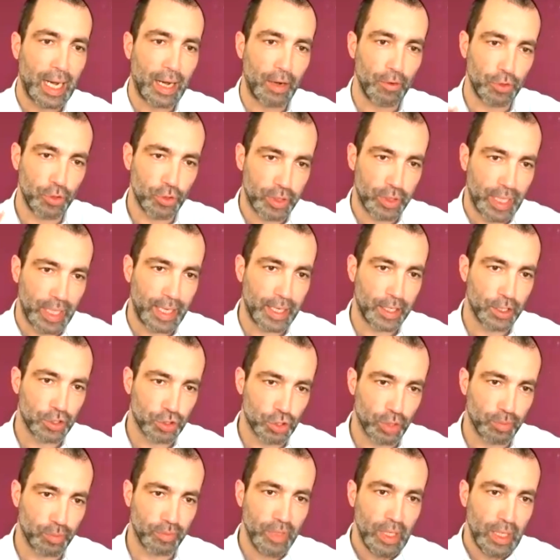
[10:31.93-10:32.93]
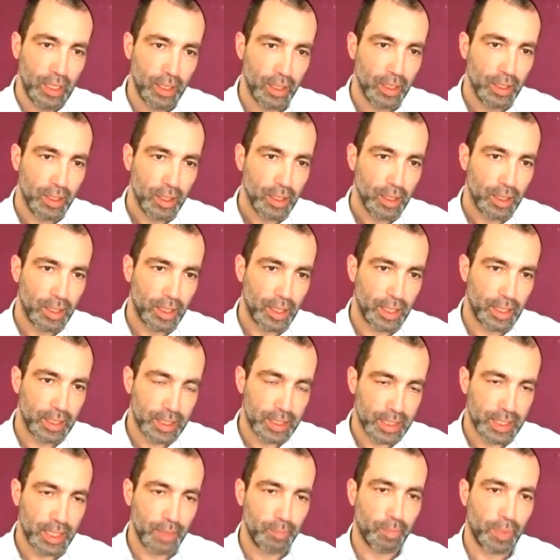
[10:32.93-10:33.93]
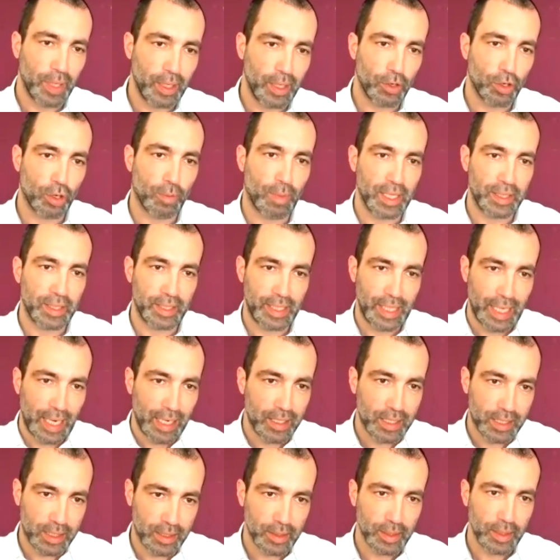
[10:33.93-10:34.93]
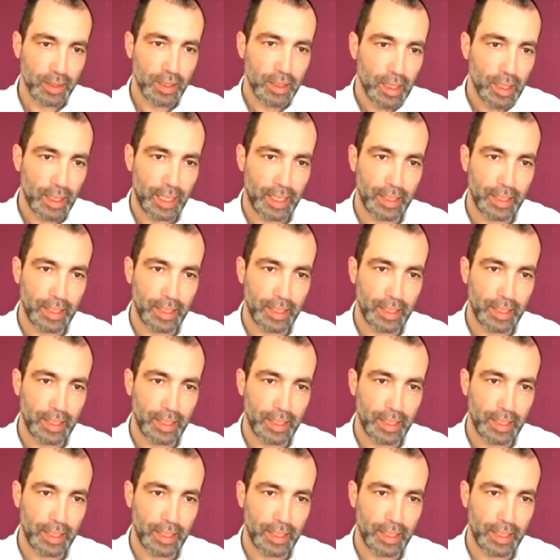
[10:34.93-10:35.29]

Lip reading: How you take some simple raw materials